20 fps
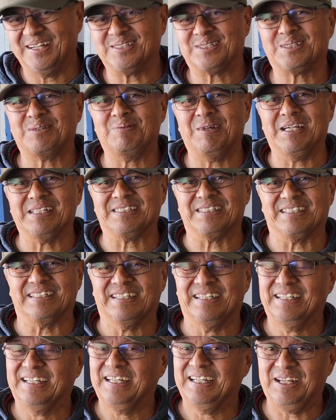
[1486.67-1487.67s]
it's
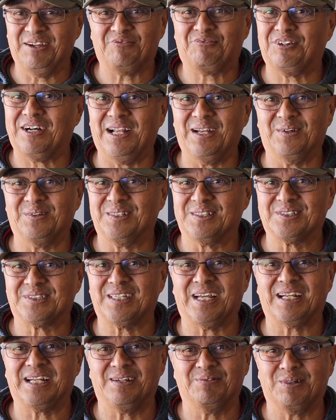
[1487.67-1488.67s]
amazing. He followed
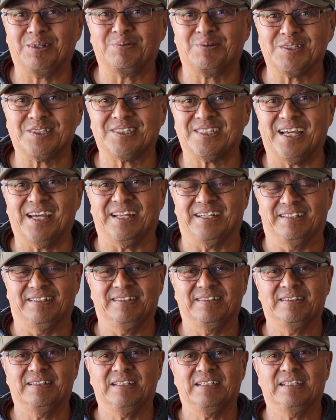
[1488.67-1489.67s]
exactly what we
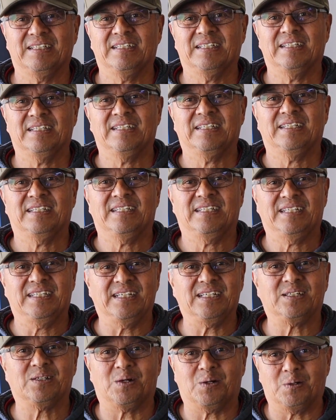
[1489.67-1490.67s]
said.
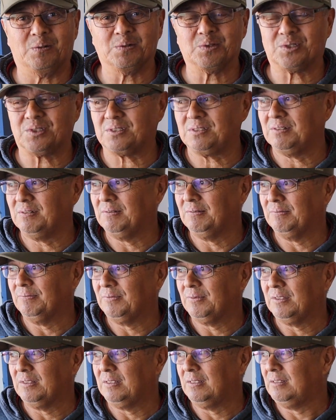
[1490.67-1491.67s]
He goes,
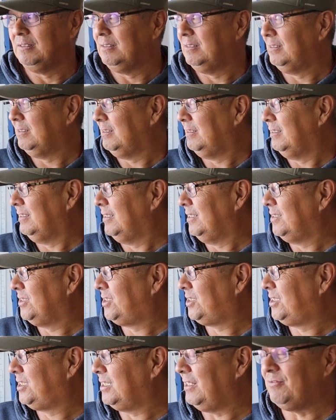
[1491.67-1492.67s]

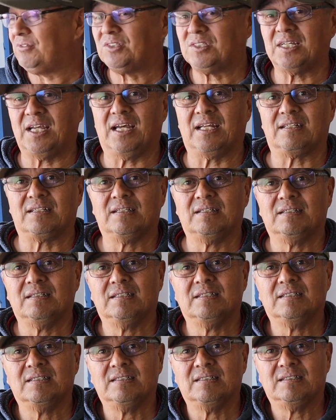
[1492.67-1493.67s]
shifts at
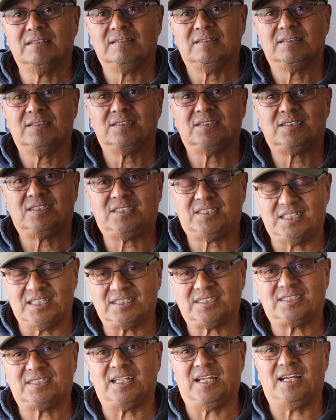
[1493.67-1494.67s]

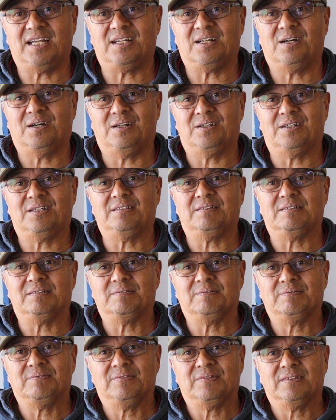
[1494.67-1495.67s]
6,800,
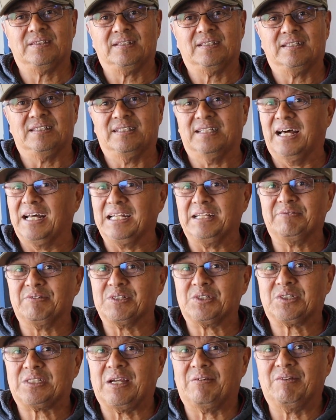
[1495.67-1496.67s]
not
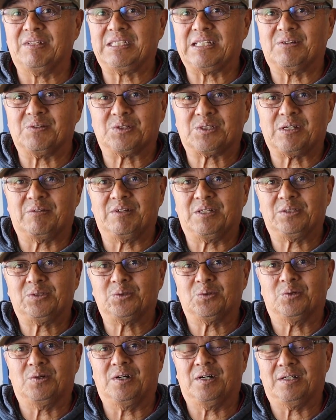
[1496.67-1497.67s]
even 7,000,
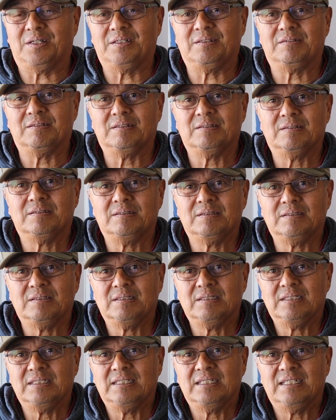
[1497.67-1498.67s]
7,200,
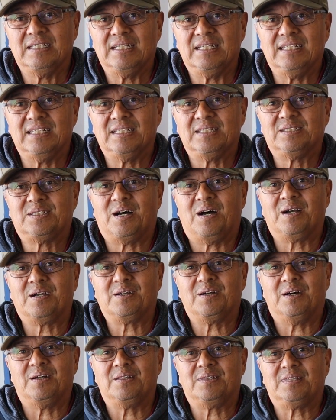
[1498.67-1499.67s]
and the
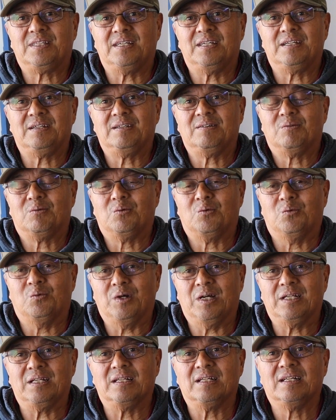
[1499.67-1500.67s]
doggone thing
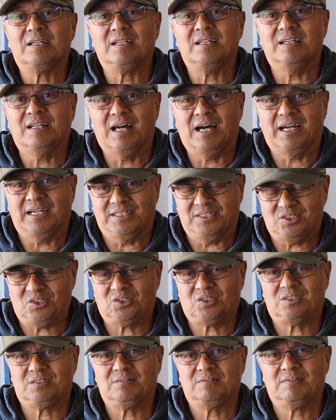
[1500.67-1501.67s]
went
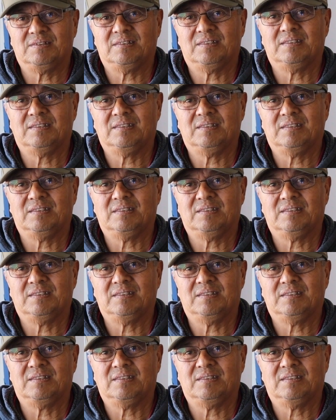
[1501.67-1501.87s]
9s.